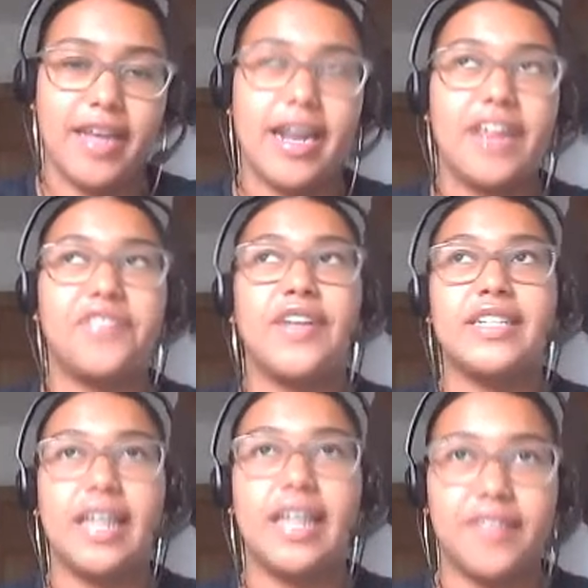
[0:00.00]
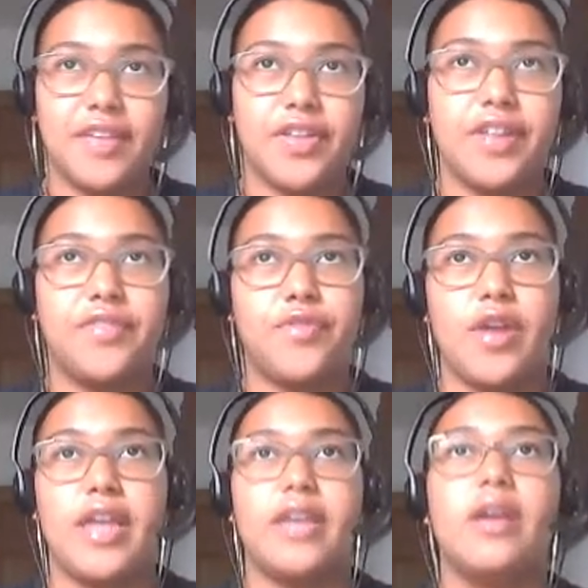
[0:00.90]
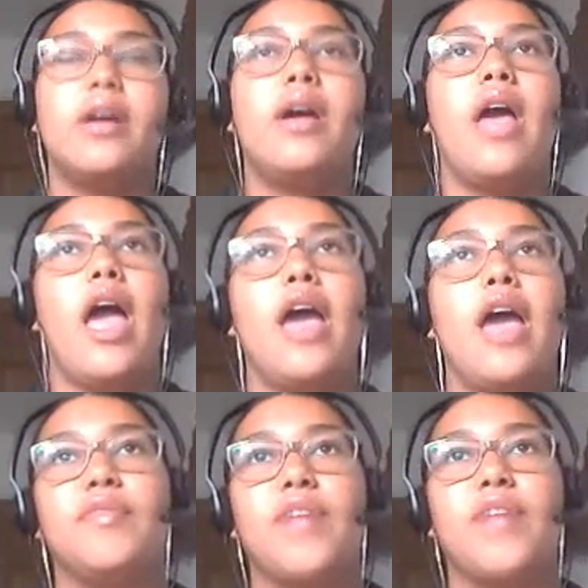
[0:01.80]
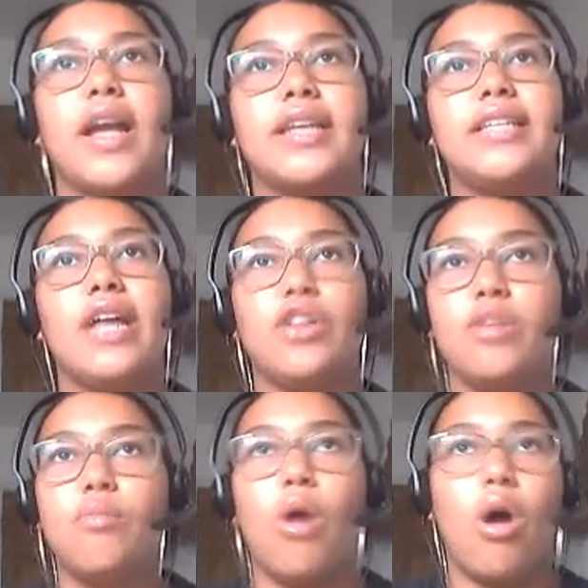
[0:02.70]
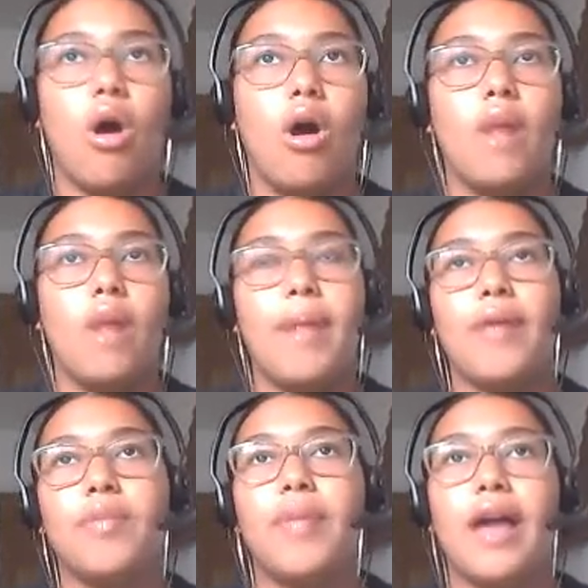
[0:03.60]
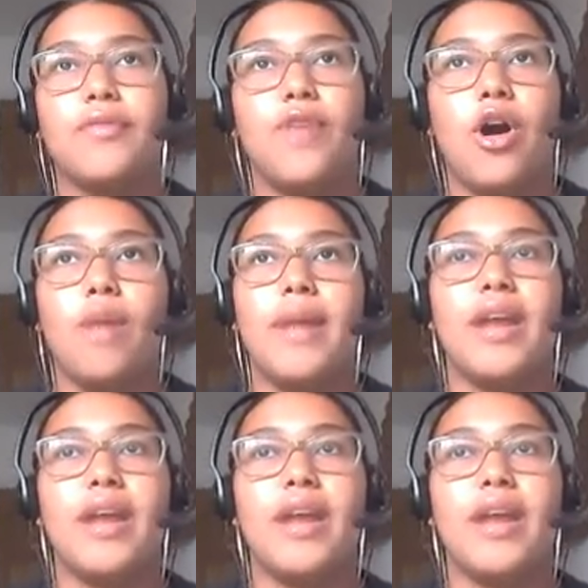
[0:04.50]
and it's fantastic that it's free. So I can tell you more about the platform, and I